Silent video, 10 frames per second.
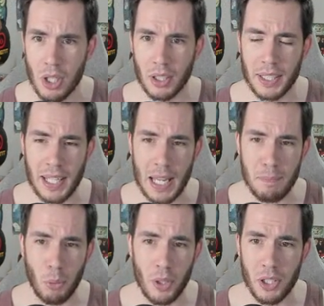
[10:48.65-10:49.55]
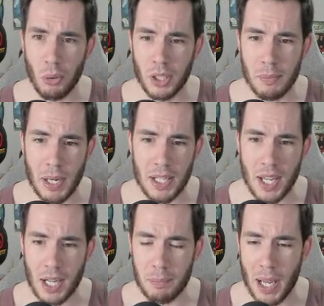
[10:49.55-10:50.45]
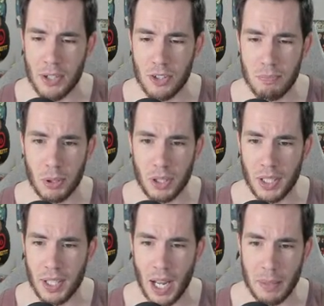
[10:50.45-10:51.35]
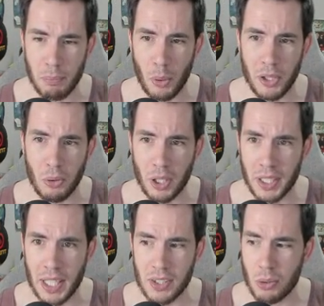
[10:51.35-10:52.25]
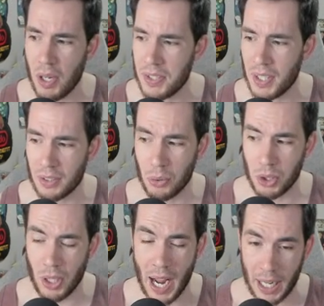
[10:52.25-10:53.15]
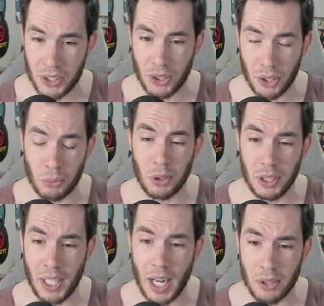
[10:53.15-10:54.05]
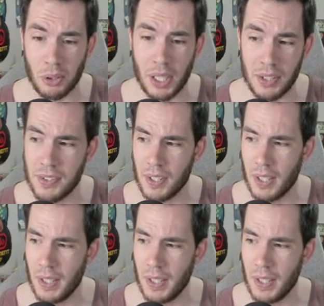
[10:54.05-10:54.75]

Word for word: Like an 8.0 on the Maniac Mansion book and a 9.0 on King's Quest. Like, those are actually really high grades.